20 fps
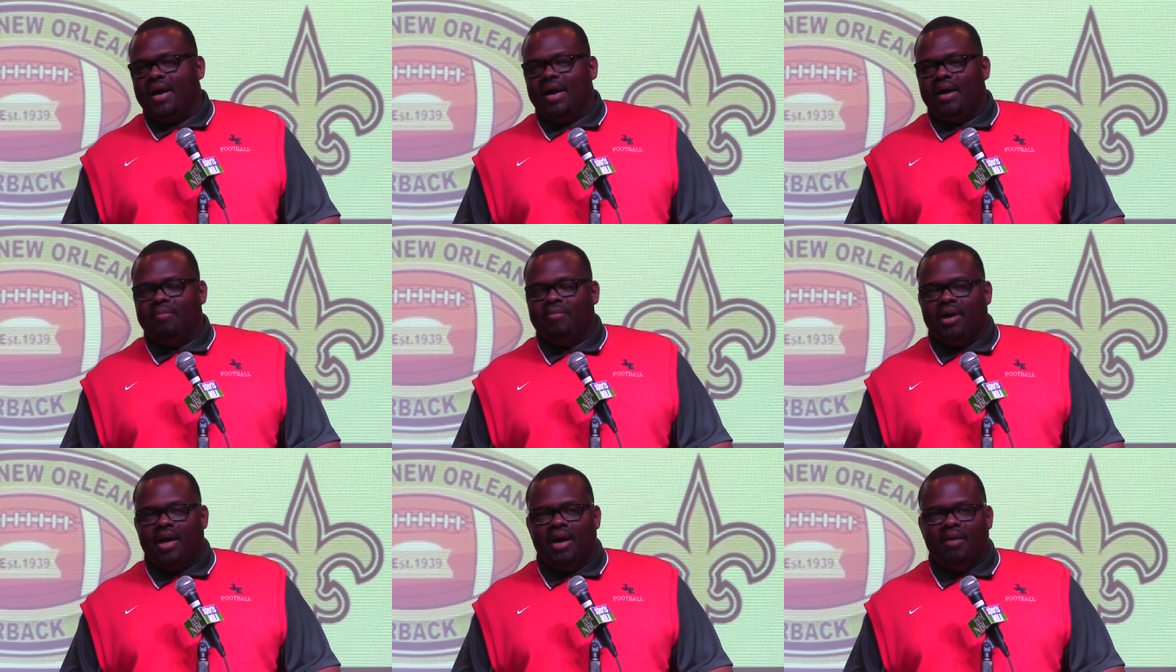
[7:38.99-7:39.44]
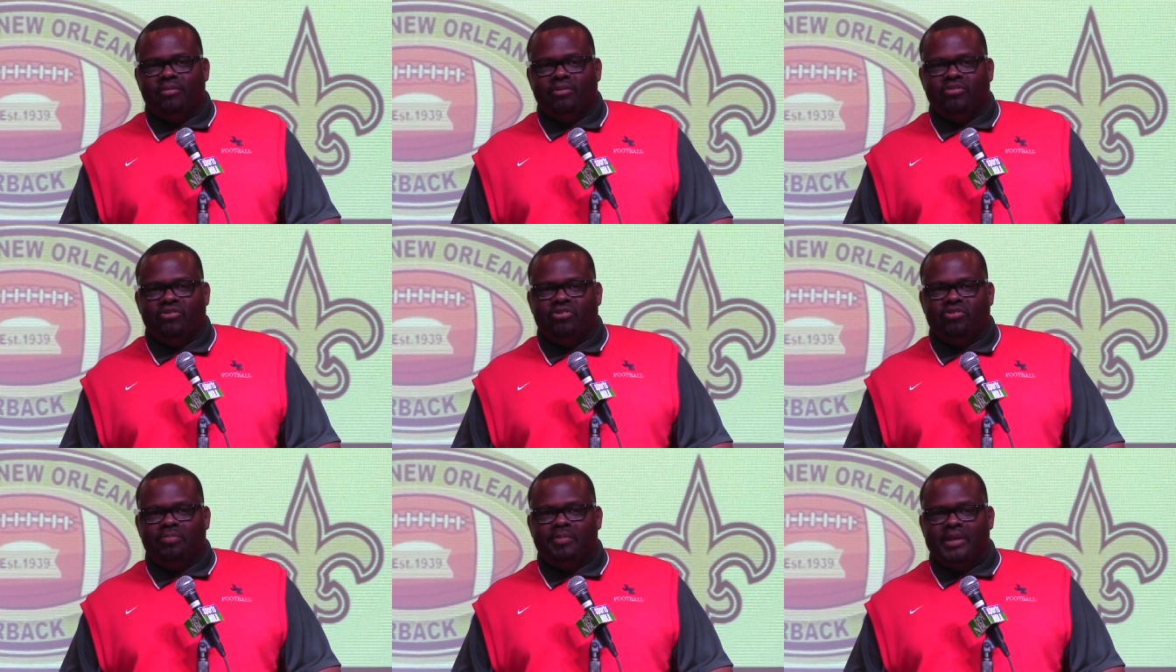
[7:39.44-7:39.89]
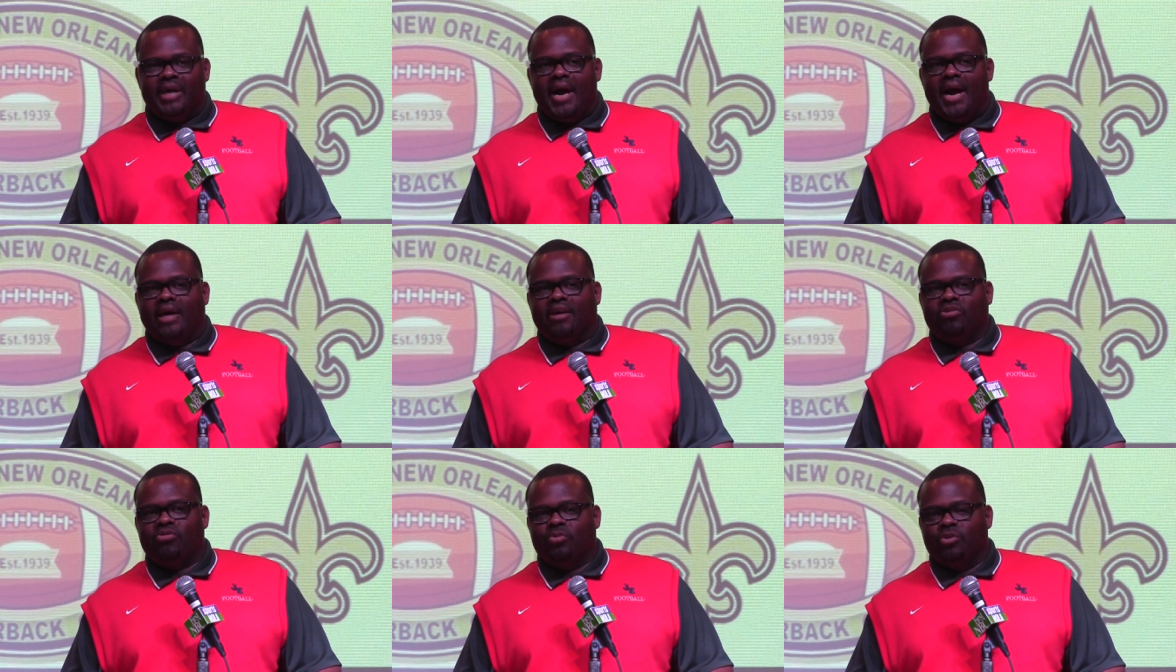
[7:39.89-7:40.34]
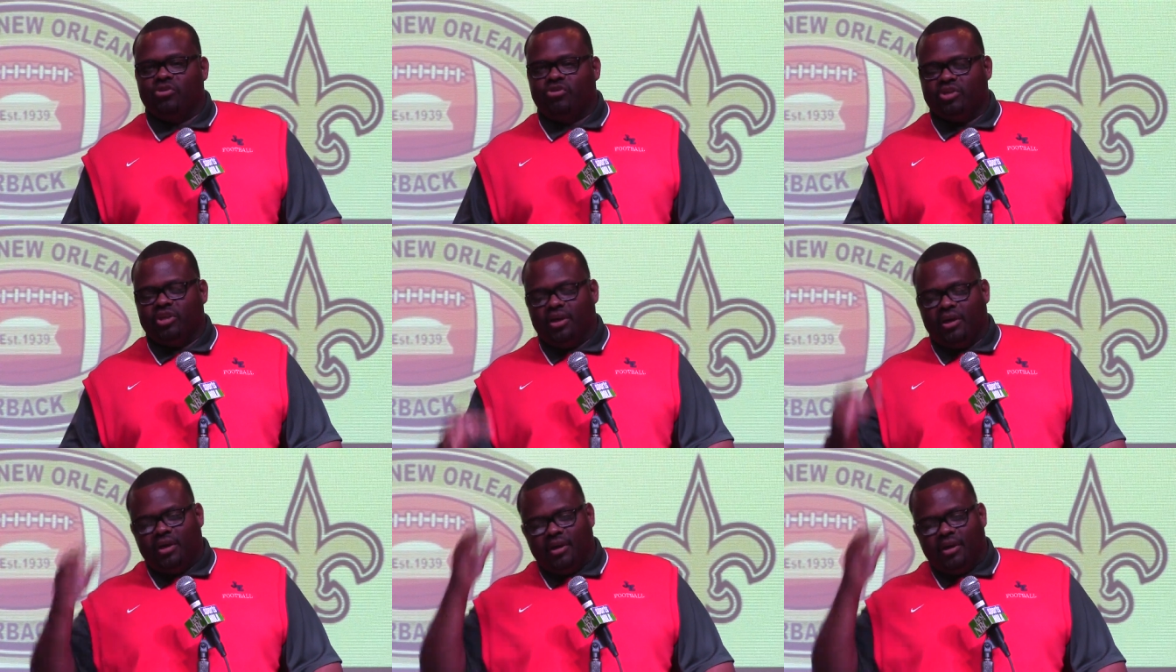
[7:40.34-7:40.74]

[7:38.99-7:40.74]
I'm, I'm going to just be honest with you.